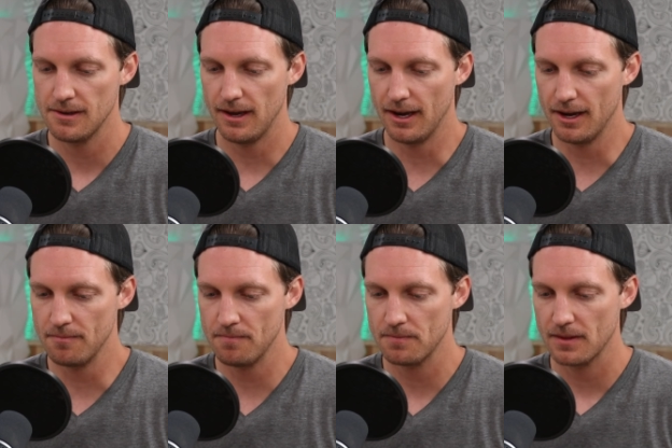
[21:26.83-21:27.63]

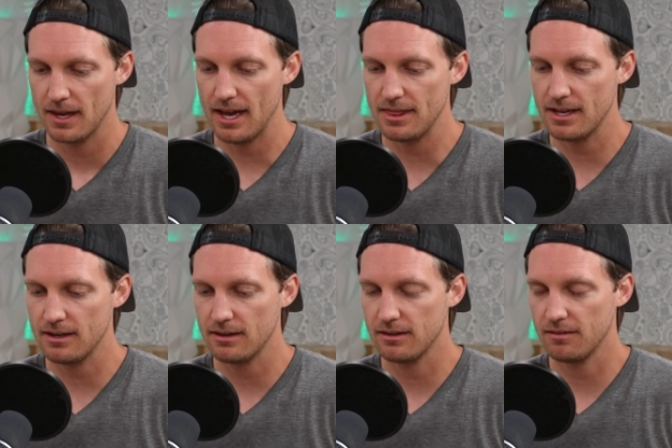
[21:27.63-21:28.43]
And
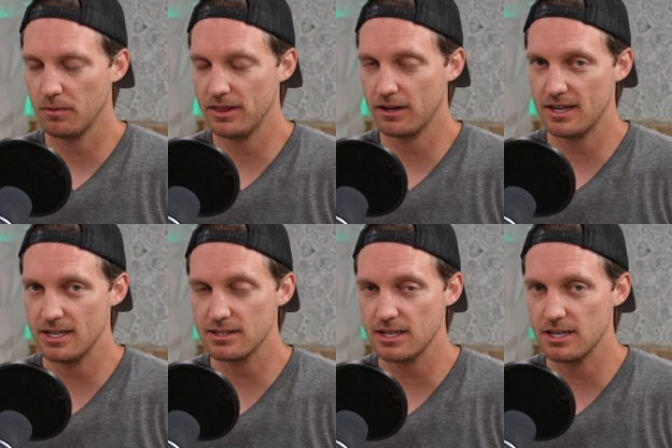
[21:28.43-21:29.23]
then when there
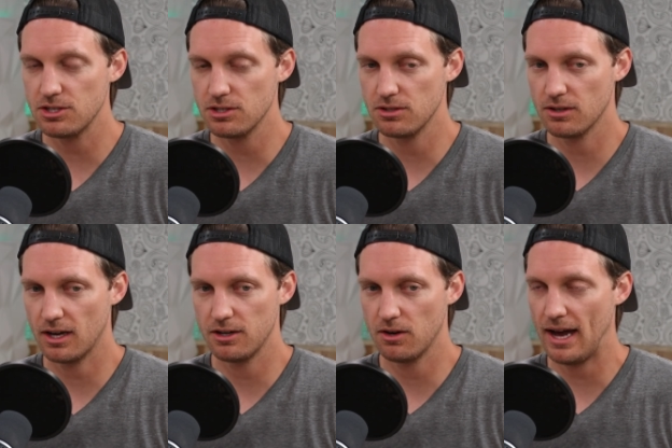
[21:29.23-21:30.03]
is an issue, you got
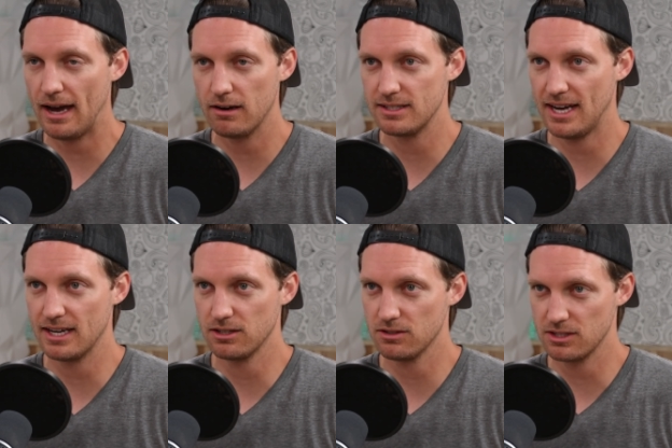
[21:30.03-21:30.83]
to know how to
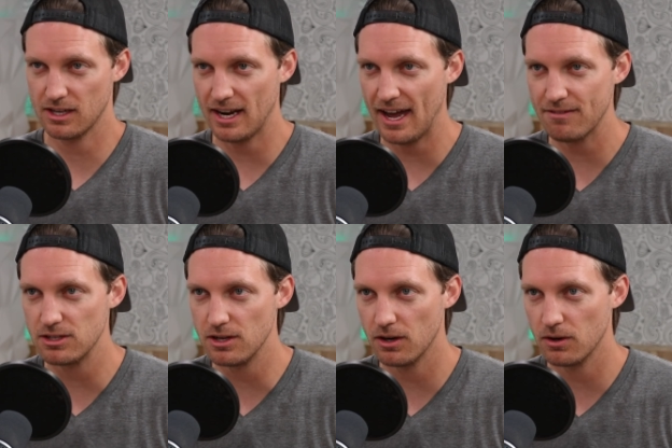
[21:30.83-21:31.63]
diagnose it. You kind of have to
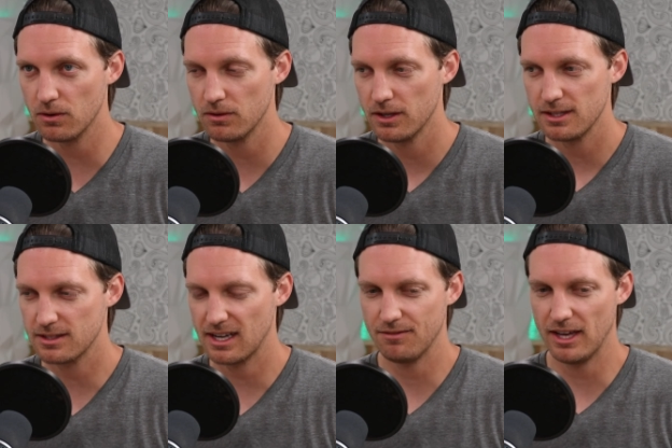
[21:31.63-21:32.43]
know, it's
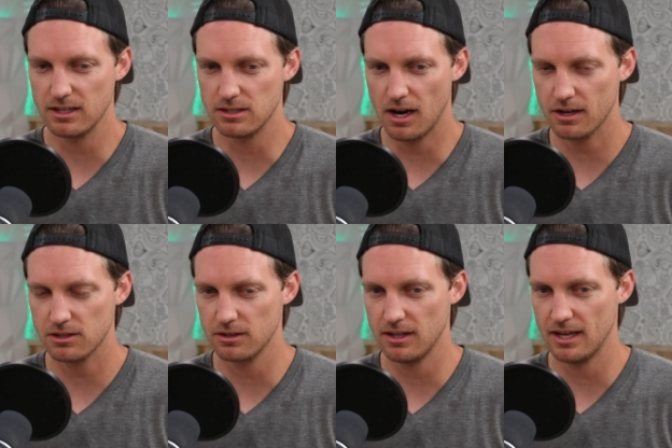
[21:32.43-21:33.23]
kind of like a
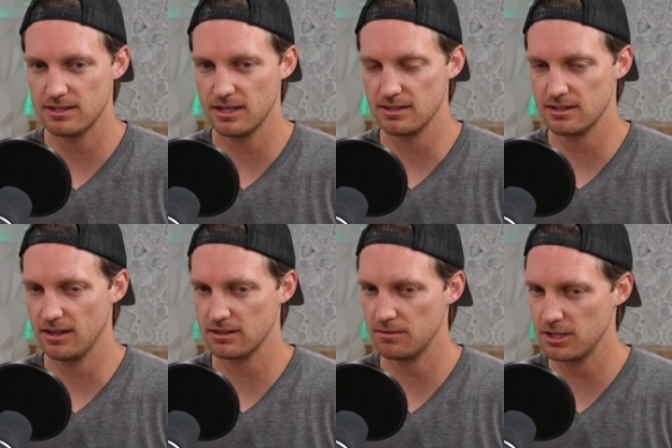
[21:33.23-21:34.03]
doctor in that sense that
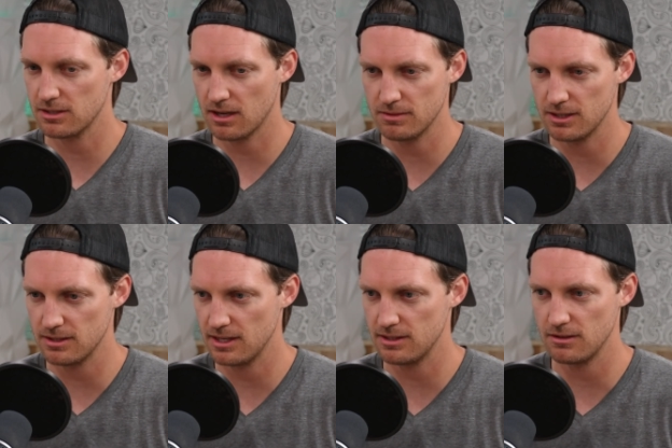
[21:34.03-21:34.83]
like somebody just comes in and
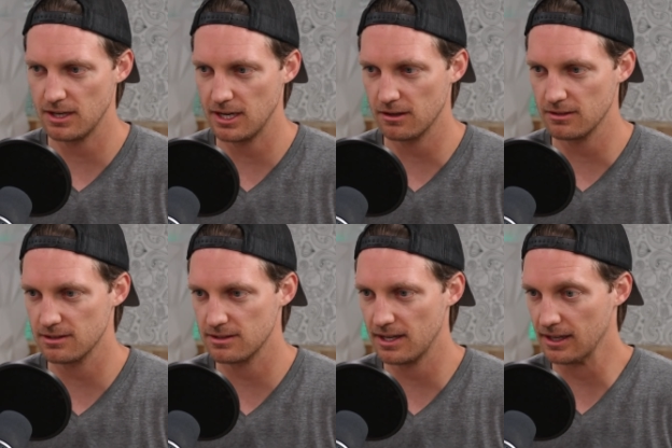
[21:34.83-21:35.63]
says their knee hurts.
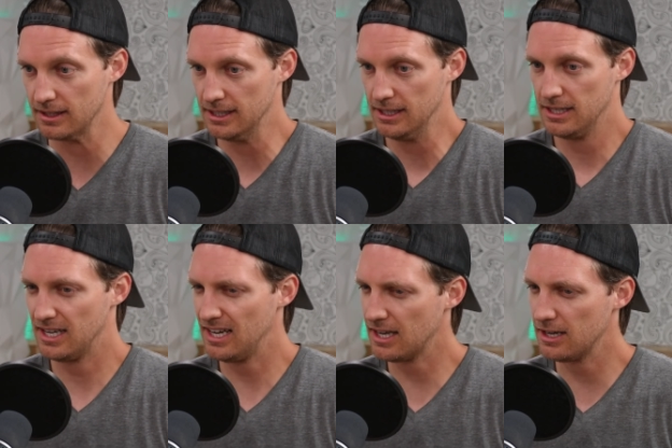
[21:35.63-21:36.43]
It's like, you
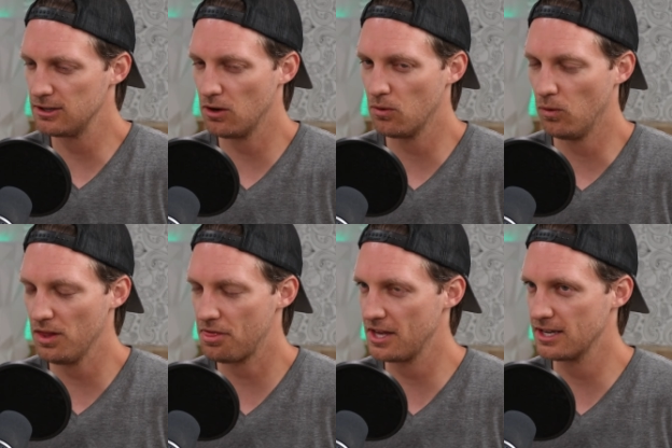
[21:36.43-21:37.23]
kind of got to know
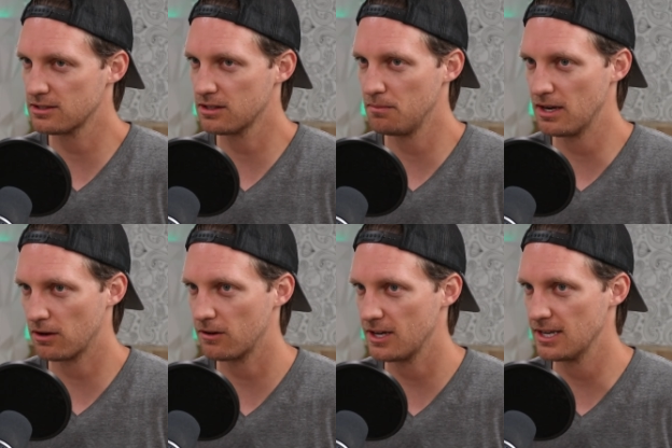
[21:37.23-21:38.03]
what things could be
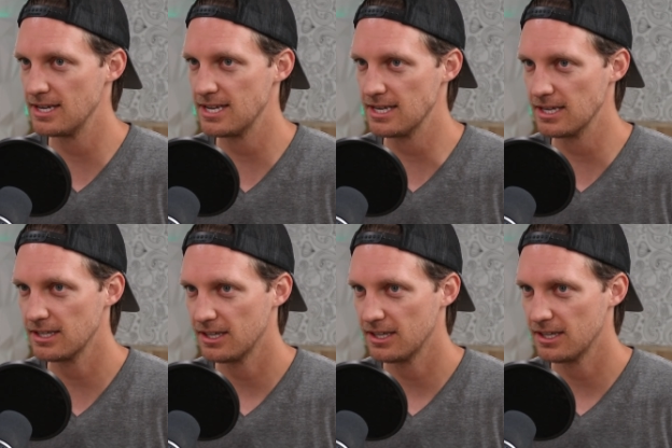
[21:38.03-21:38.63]
hurting a knee.